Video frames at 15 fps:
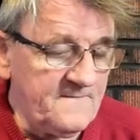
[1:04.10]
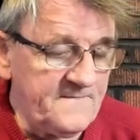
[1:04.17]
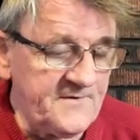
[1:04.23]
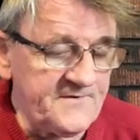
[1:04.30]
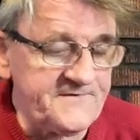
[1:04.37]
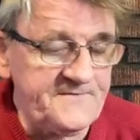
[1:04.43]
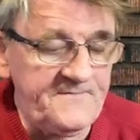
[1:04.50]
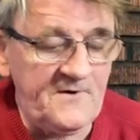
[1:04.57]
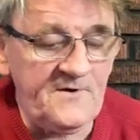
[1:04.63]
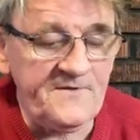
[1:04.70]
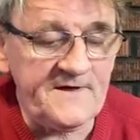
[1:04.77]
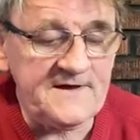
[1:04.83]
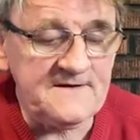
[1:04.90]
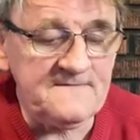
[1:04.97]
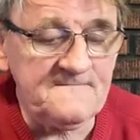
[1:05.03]
First of all,
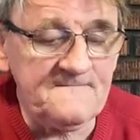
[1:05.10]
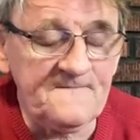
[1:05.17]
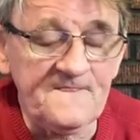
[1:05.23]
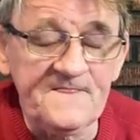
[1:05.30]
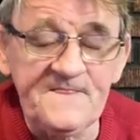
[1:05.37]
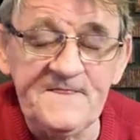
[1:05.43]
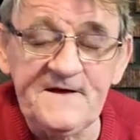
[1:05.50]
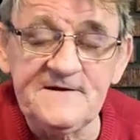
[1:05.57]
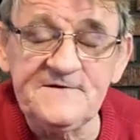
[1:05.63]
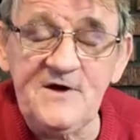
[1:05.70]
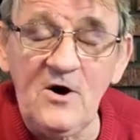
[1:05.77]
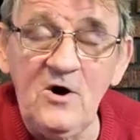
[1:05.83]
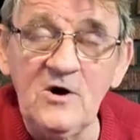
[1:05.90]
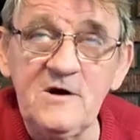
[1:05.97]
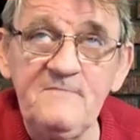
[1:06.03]
they
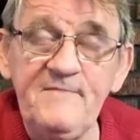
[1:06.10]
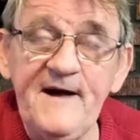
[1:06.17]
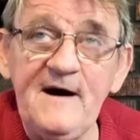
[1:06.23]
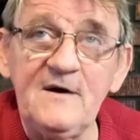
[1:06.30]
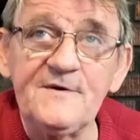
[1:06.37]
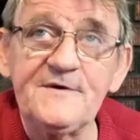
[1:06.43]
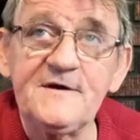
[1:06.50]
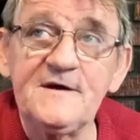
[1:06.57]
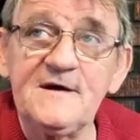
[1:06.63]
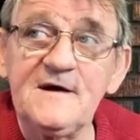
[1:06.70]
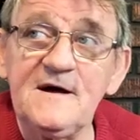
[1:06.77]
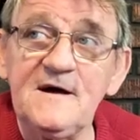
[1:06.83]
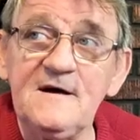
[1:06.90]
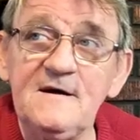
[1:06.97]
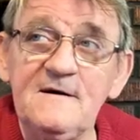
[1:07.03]
talk about
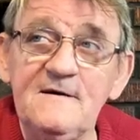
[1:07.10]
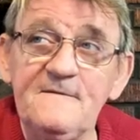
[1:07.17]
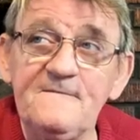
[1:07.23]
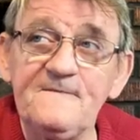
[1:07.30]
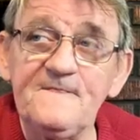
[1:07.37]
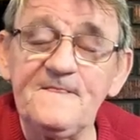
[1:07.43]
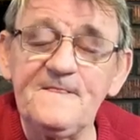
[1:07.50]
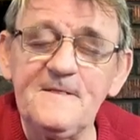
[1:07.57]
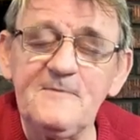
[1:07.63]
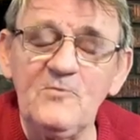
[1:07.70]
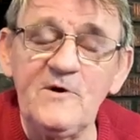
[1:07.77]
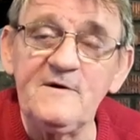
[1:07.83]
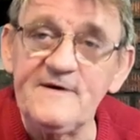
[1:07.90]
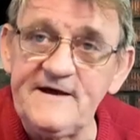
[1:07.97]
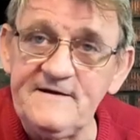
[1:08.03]

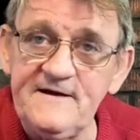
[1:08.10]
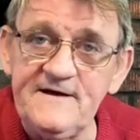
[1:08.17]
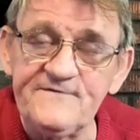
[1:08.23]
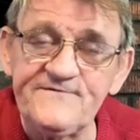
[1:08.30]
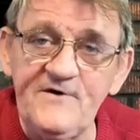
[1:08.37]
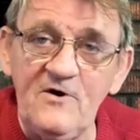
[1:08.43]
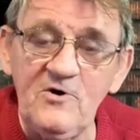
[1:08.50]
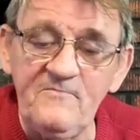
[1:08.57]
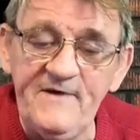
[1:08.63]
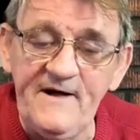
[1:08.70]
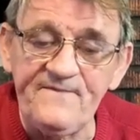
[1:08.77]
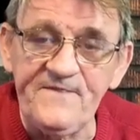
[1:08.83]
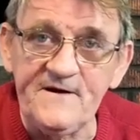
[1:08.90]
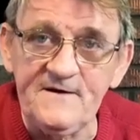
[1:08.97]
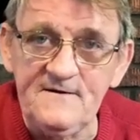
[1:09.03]
it's all
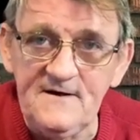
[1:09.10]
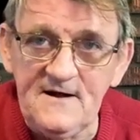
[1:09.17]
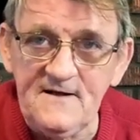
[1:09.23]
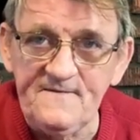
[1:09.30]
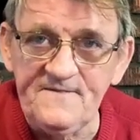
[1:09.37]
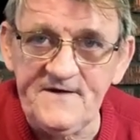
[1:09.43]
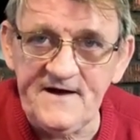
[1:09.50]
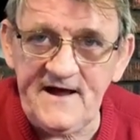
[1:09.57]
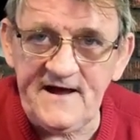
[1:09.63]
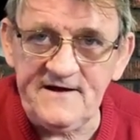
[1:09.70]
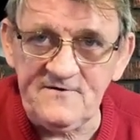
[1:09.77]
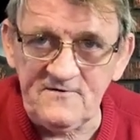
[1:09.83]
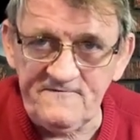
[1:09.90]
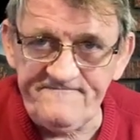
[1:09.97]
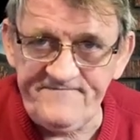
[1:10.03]
about the
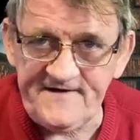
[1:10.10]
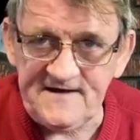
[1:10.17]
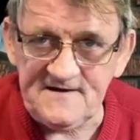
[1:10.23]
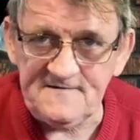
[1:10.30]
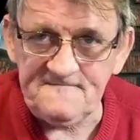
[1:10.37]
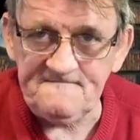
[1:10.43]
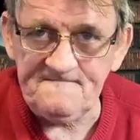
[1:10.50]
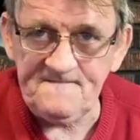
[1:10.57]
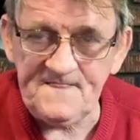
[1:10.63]
anal fin,